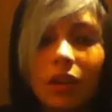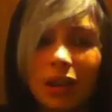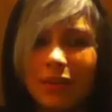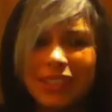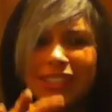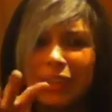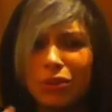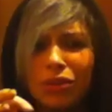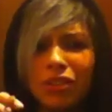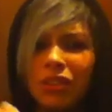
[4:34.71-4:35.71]
Obviously, I
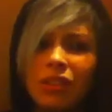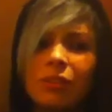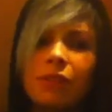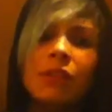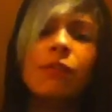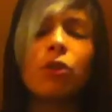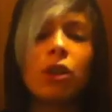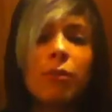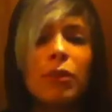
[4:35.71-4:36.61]
was looking on the forum.